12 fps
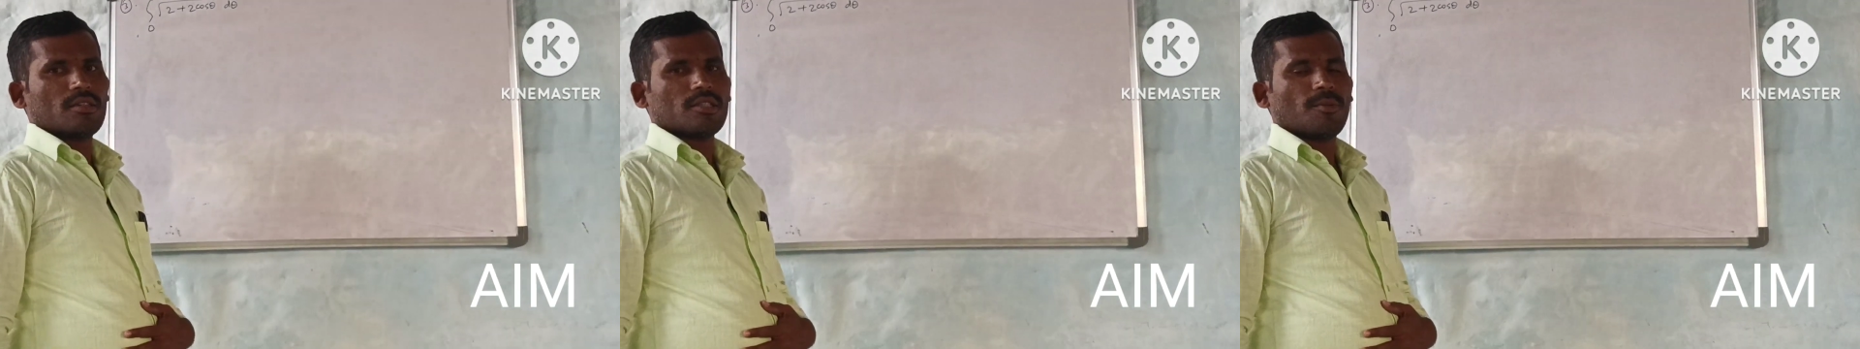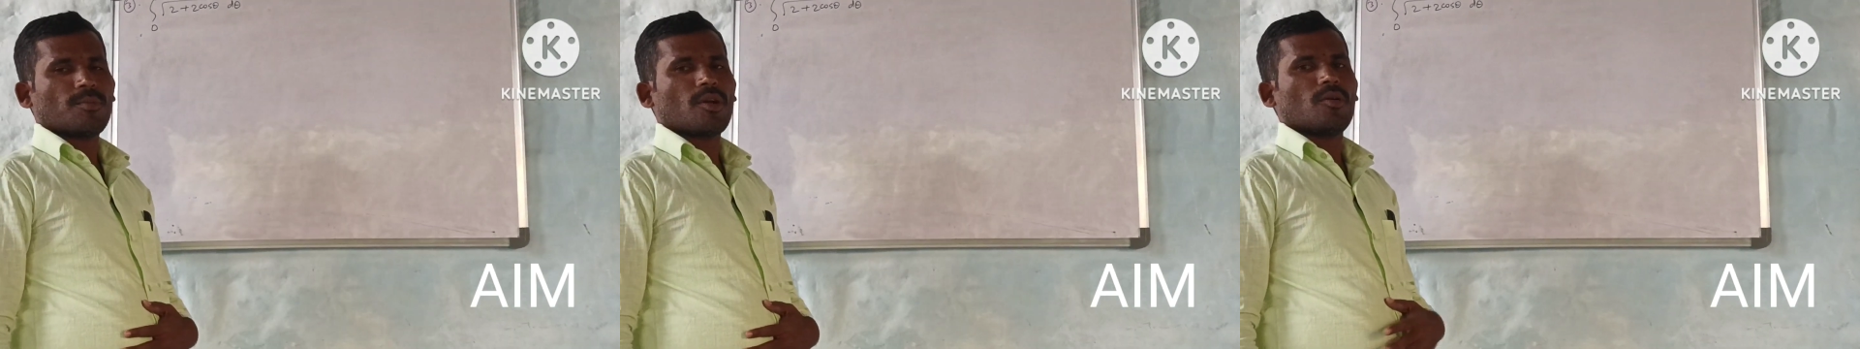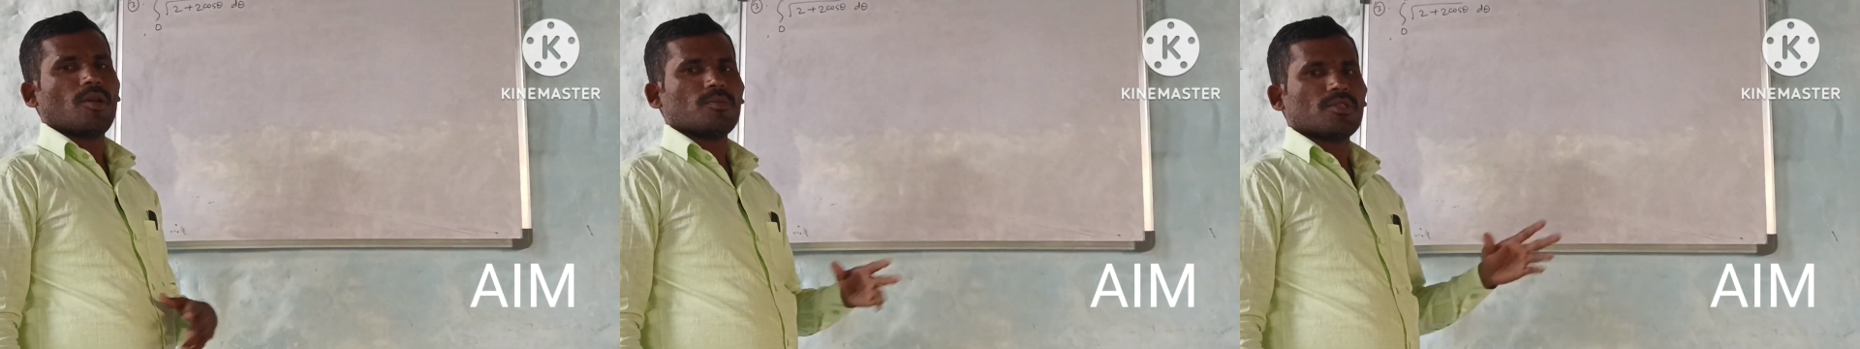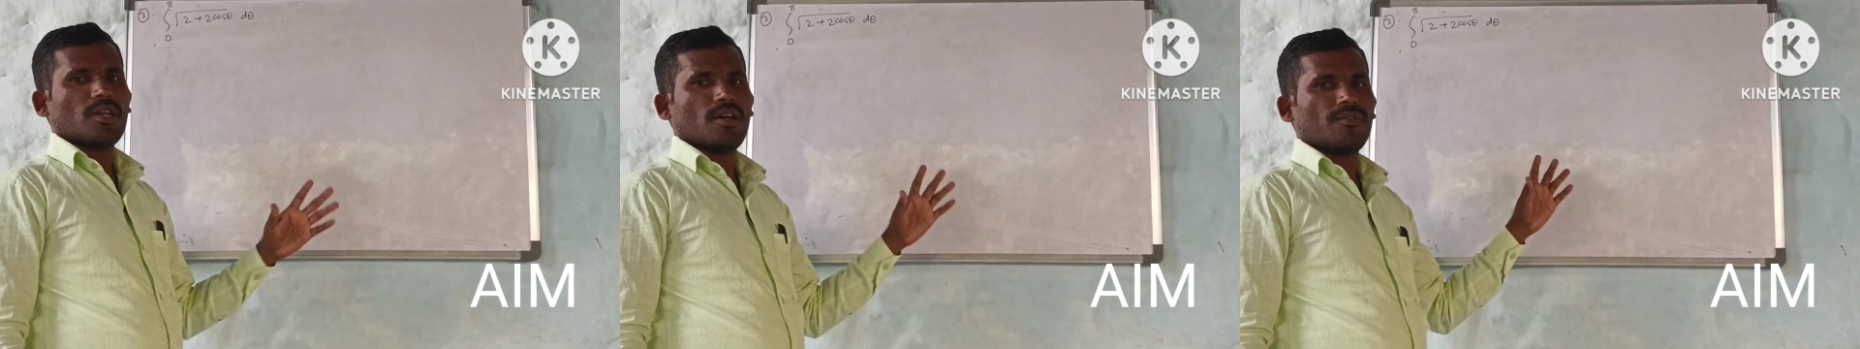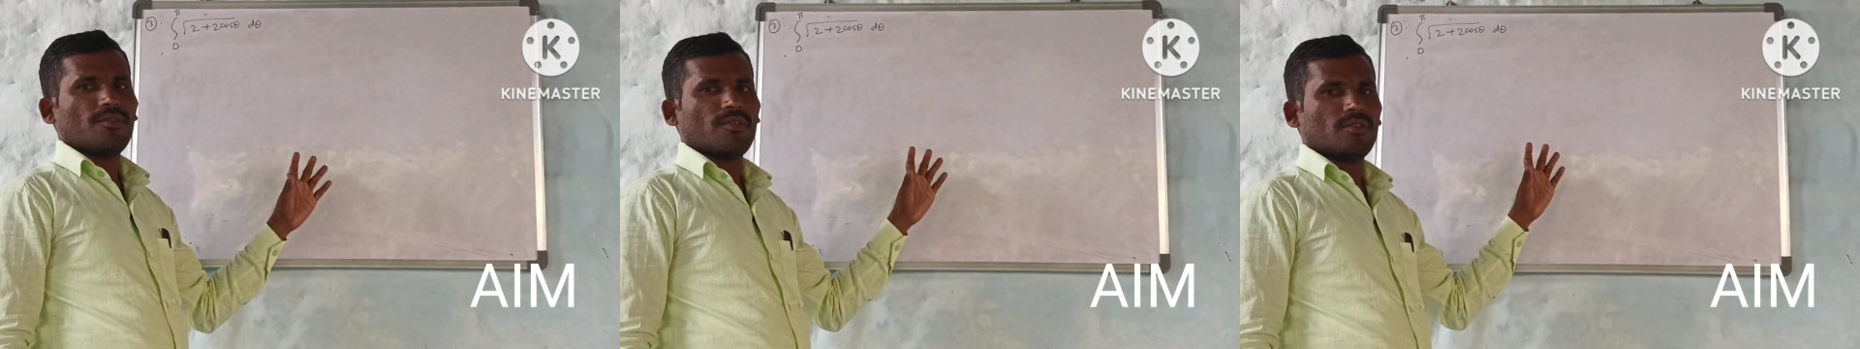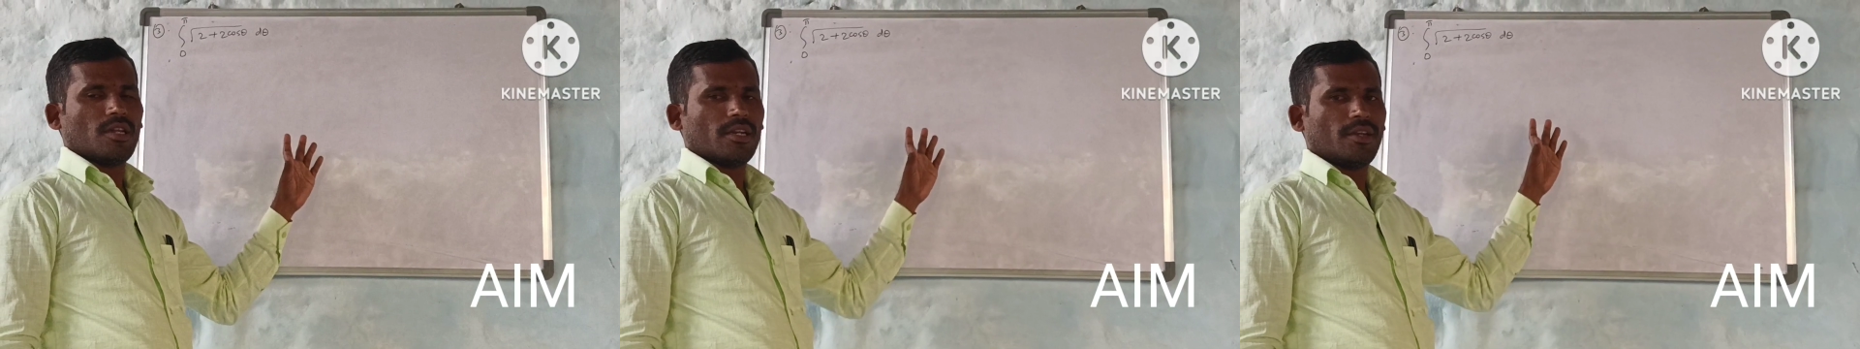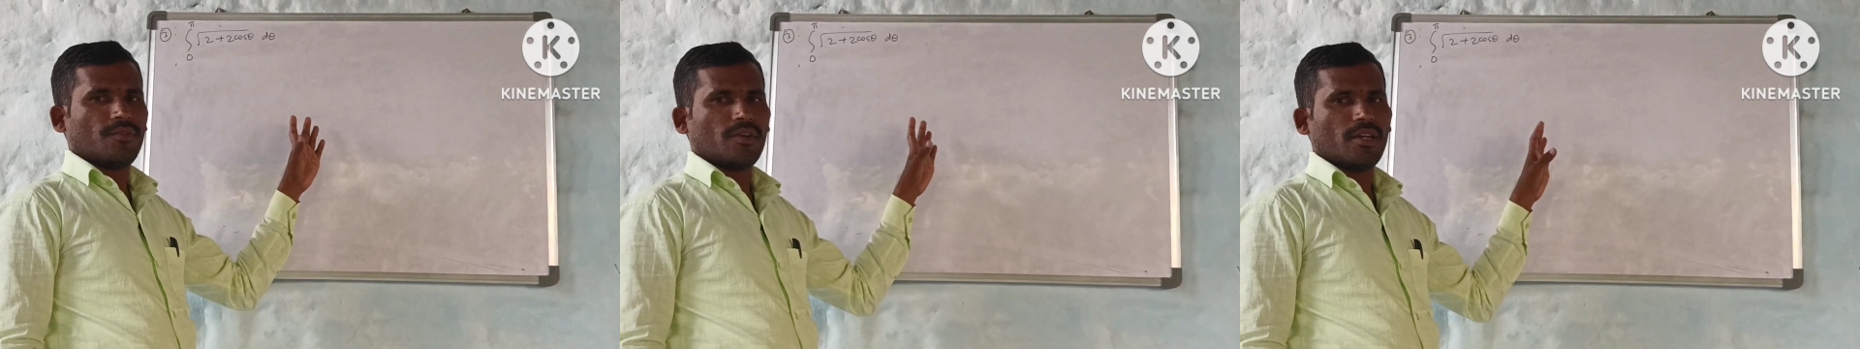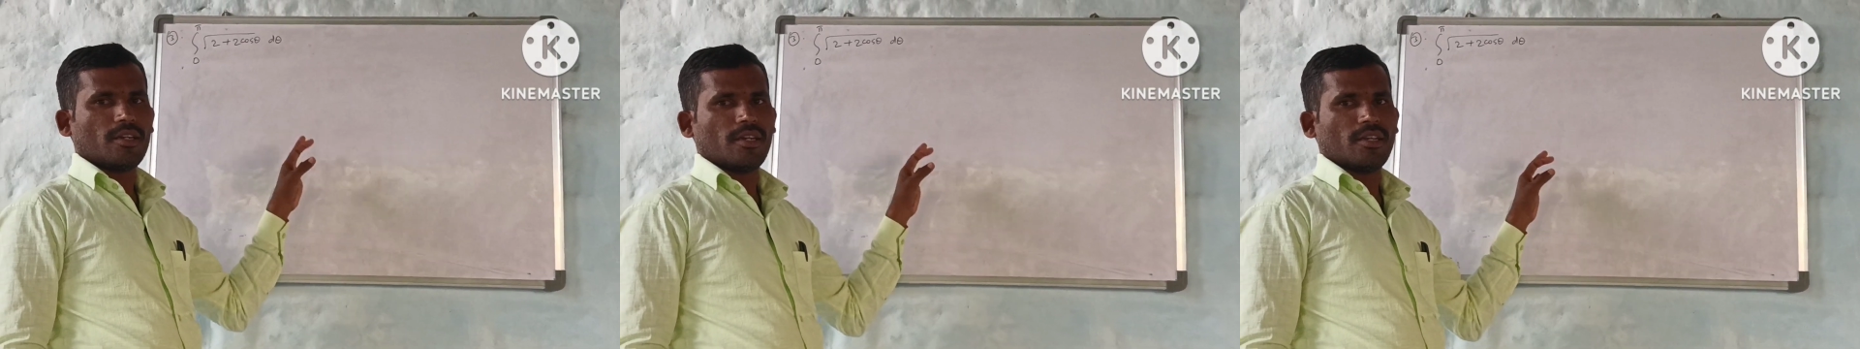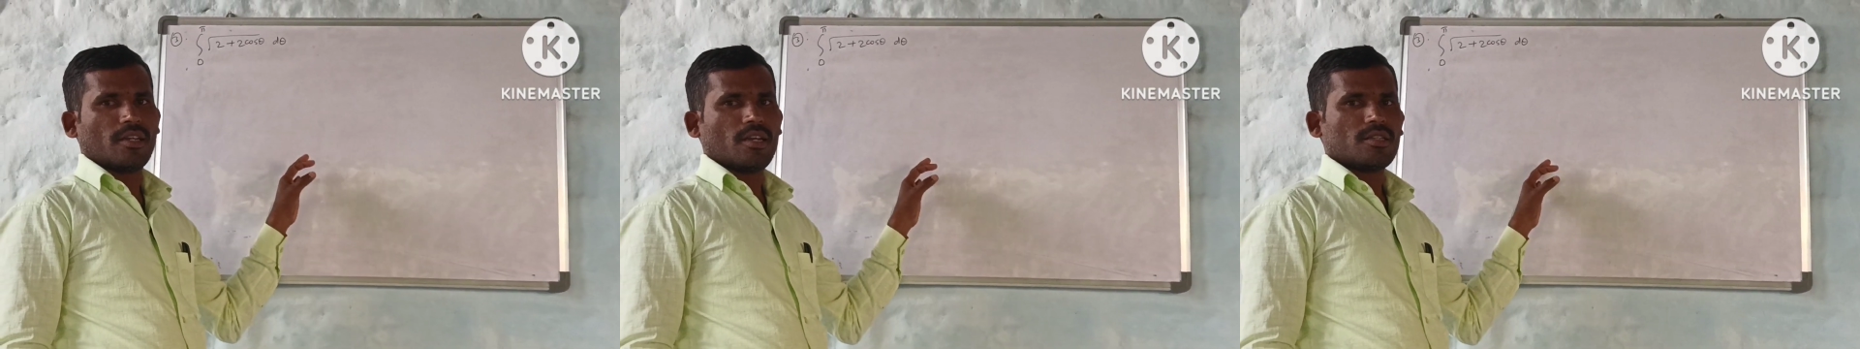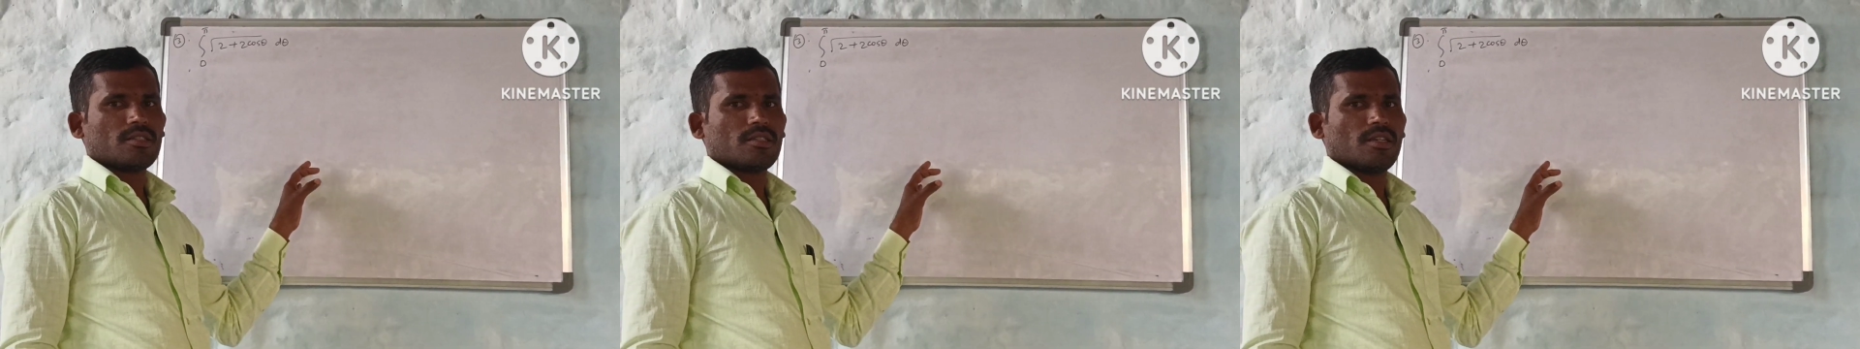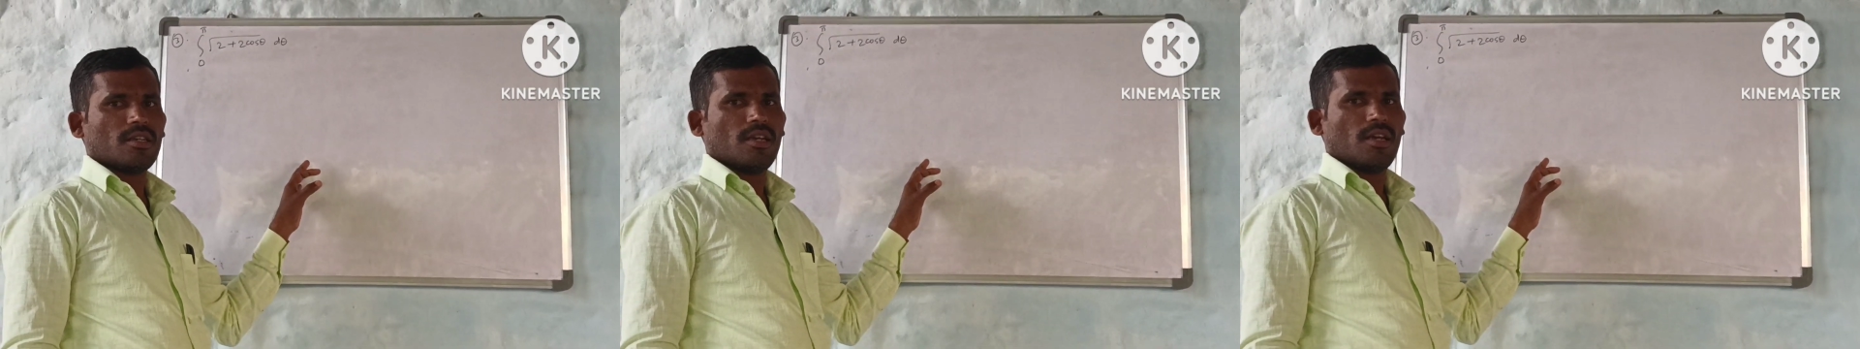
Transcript: some problems of the definite integrals